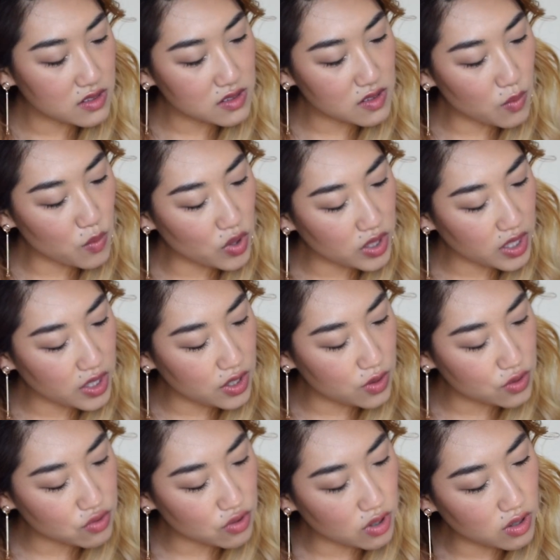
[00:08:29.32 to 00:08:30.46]
some really
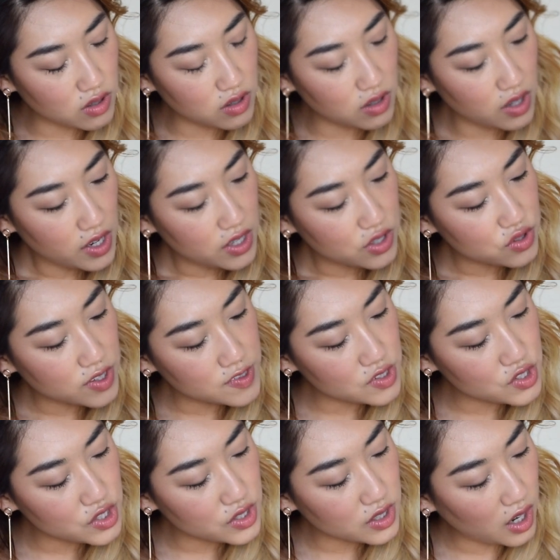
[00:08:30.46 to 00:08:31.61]
neutral
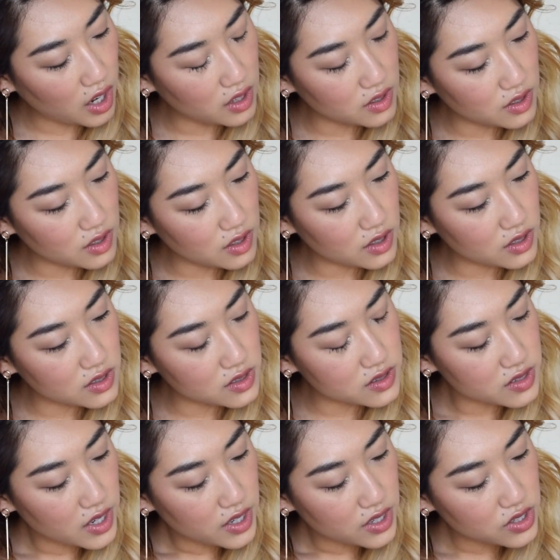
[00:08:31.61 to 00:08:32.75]
transition colors,
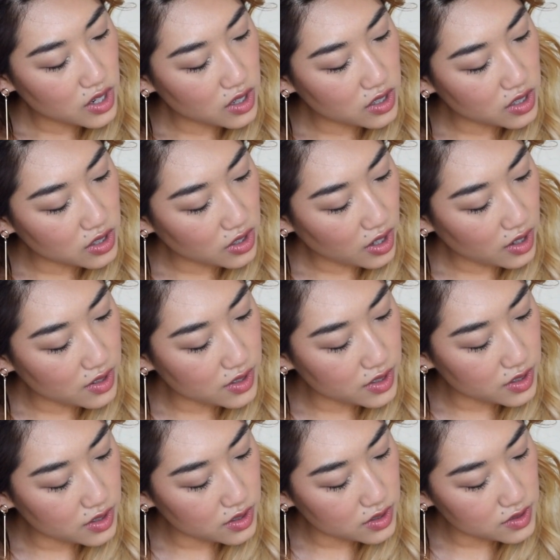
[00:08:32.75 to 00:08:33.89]
darker
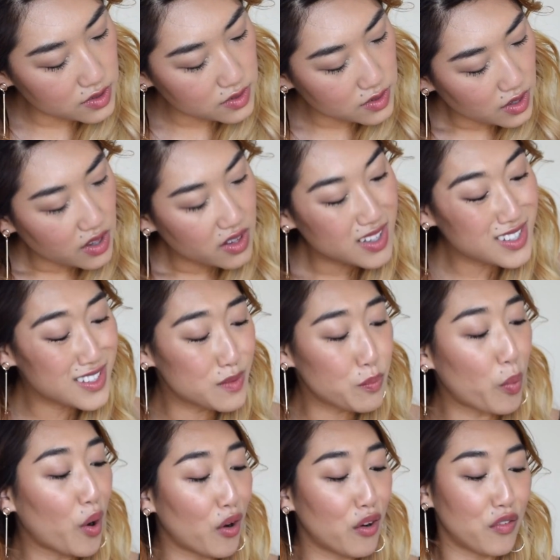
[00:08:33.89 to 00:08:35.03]
colors. This is
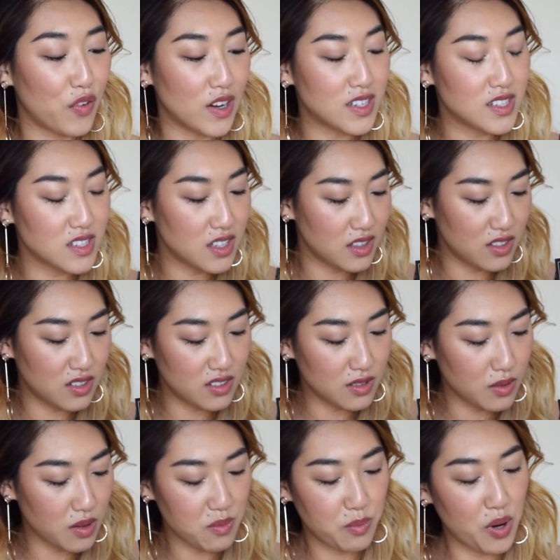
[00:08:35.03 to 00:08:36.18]
perfect. A
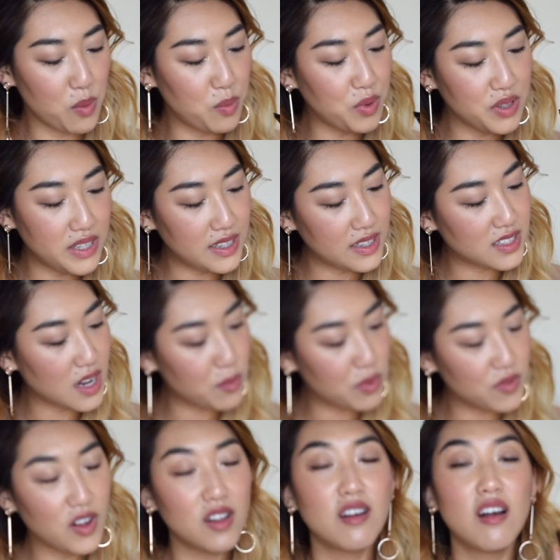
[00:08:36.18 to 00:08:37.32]
little purpley type
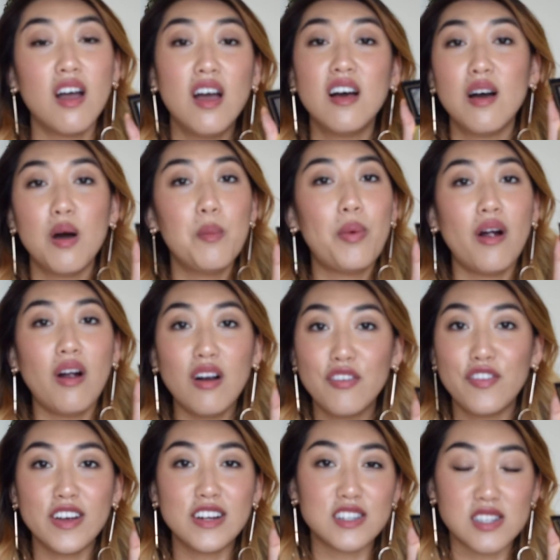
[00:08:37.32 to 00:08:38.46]
of color.
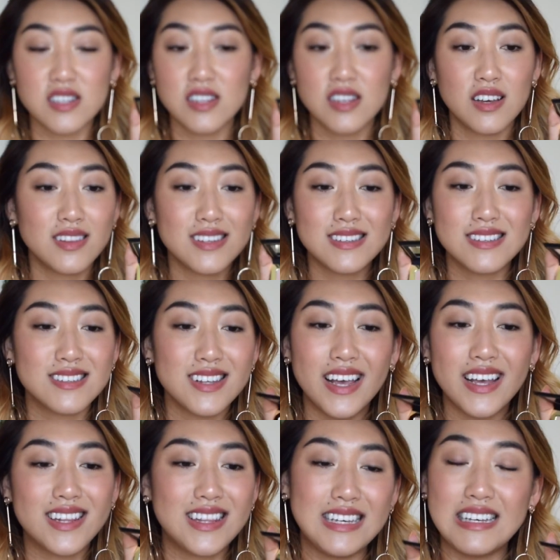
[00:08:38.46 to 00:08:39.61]
Perfect. This is
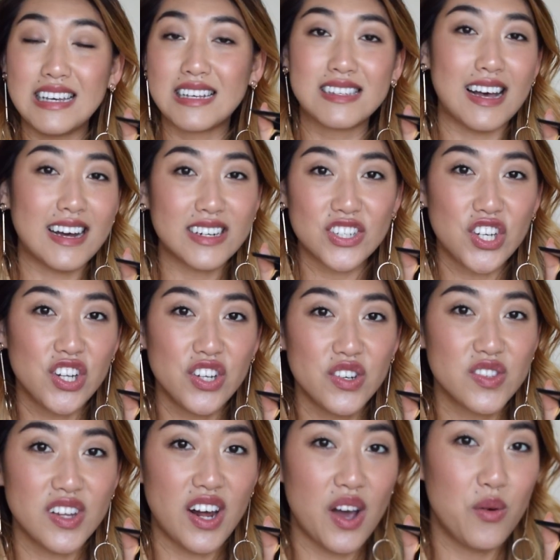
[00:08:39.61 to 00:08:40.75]
like the exact
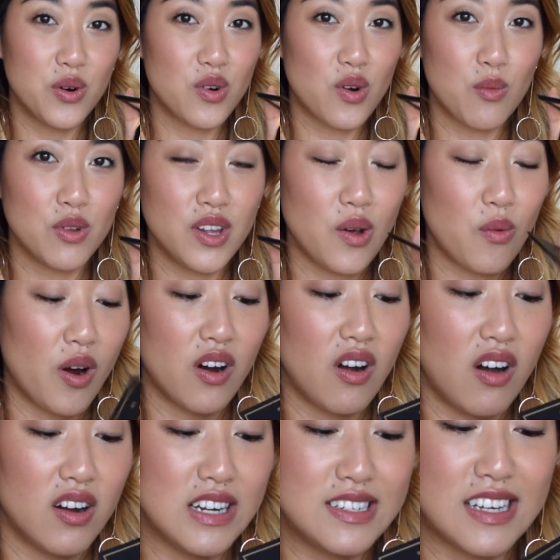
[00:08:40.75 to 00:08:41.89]
colors that I would normally wear
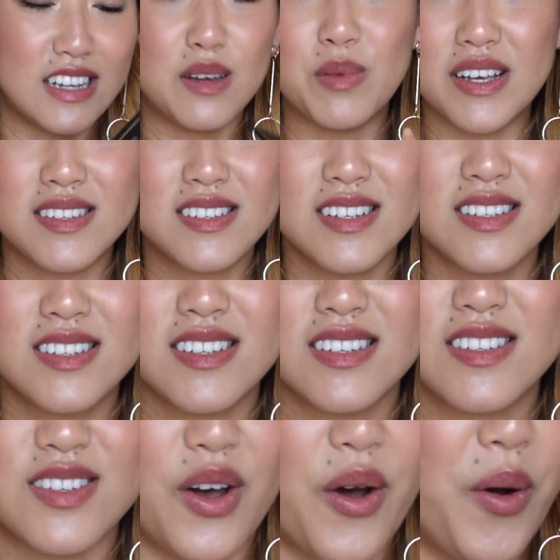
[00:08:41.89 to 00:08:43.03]
on a daily basis,
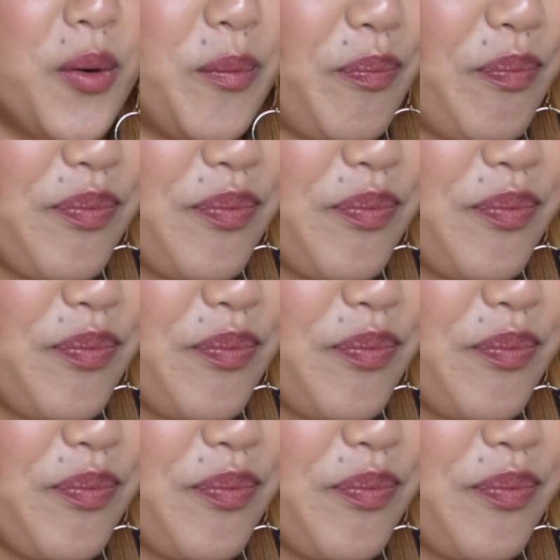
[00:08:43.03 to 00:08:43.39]
so